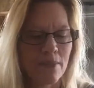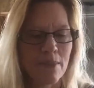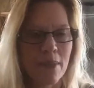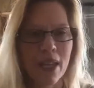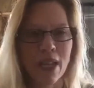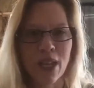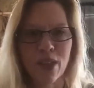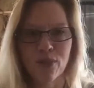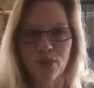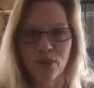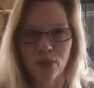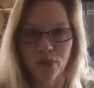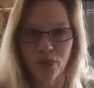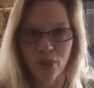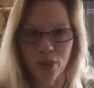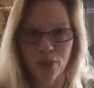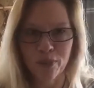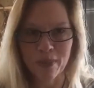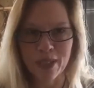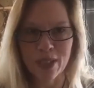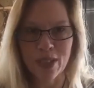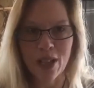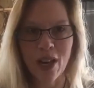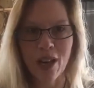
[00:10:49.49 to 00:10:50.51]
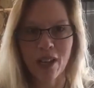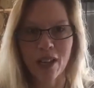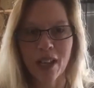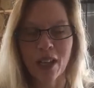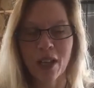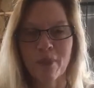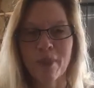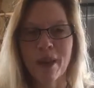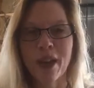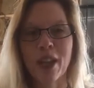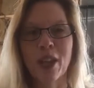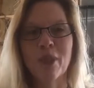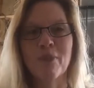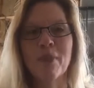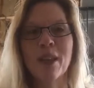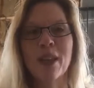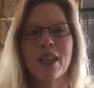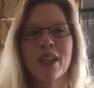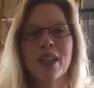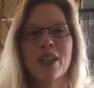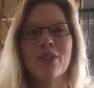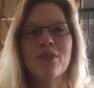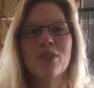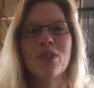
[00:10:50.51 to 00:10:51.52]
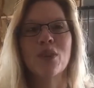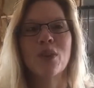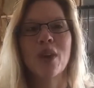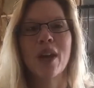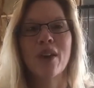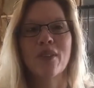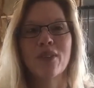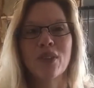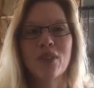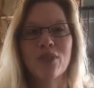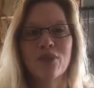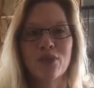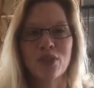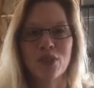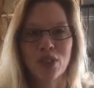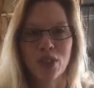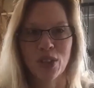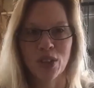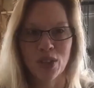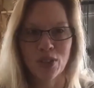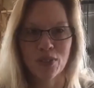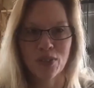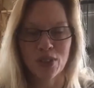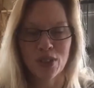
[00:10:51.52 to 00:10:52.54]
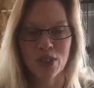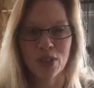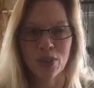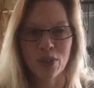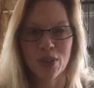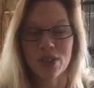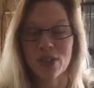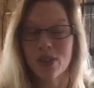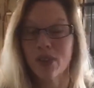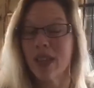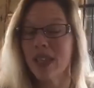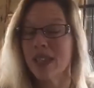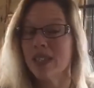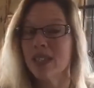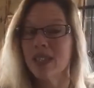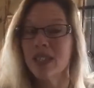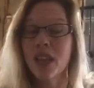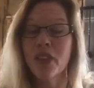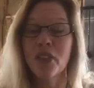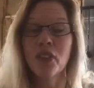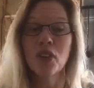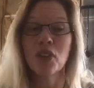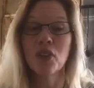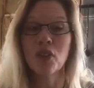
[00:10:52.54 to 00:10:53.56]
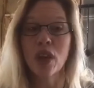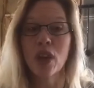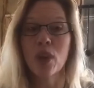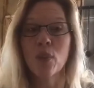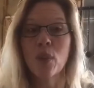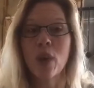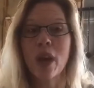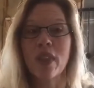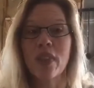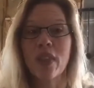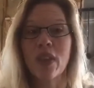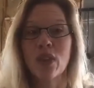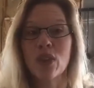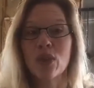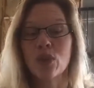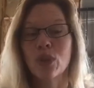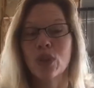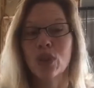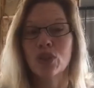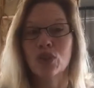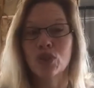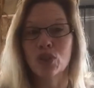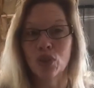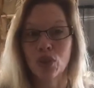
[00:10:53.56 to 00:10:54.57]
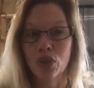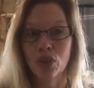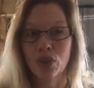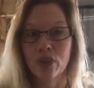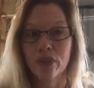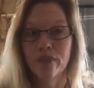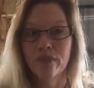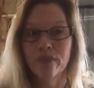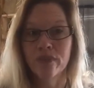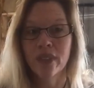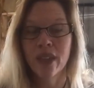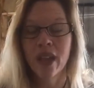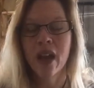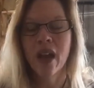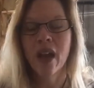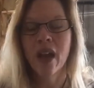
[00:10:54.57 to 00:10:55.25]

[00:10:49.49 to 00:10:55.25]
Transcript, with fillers: Many of you have heard me talking about it. Many of you have converted over to it. So that's another great way that you can journal.